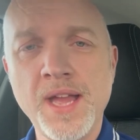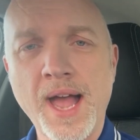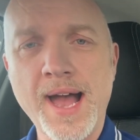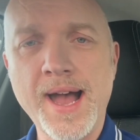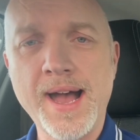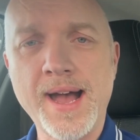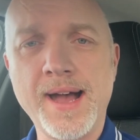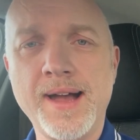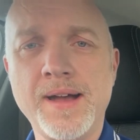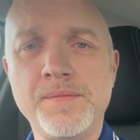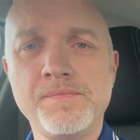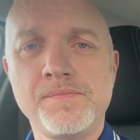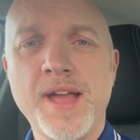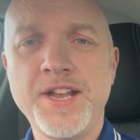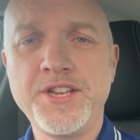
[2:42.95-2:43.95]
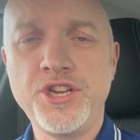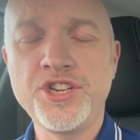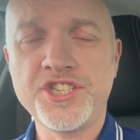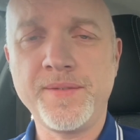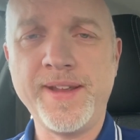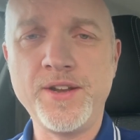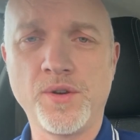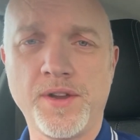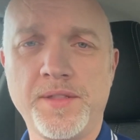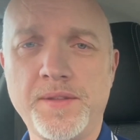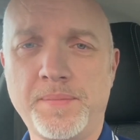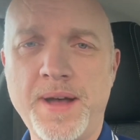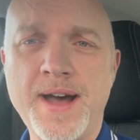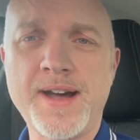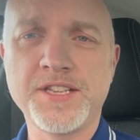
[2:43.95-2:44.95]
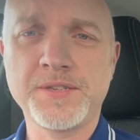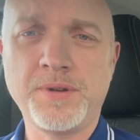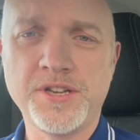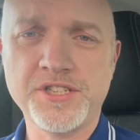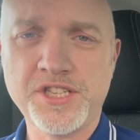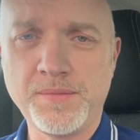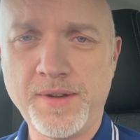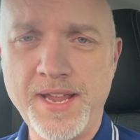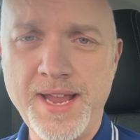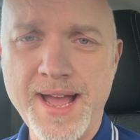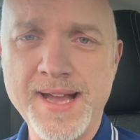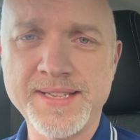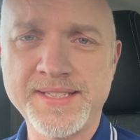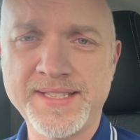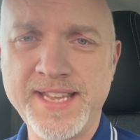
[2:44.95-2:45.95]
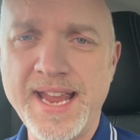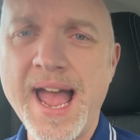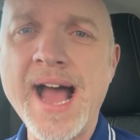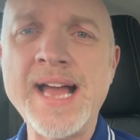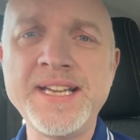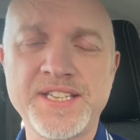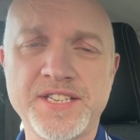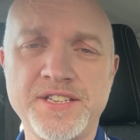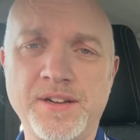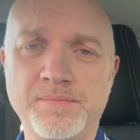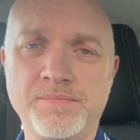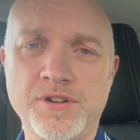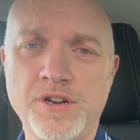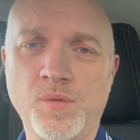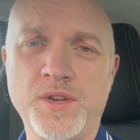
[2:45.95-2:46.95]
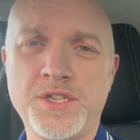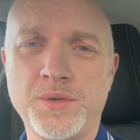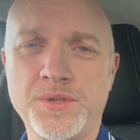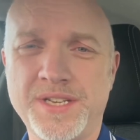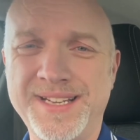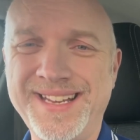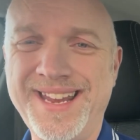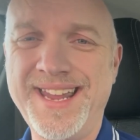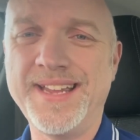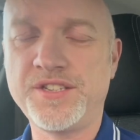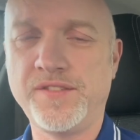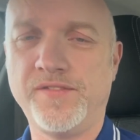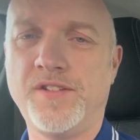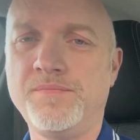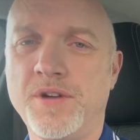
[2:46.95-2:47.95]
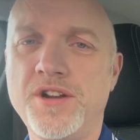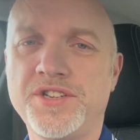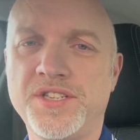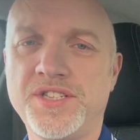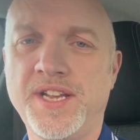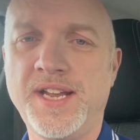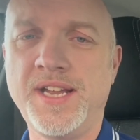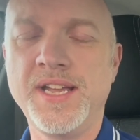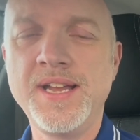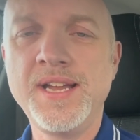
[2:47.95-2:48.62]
It used to be known in the past possibly as the ICE number, which was in case of emergency,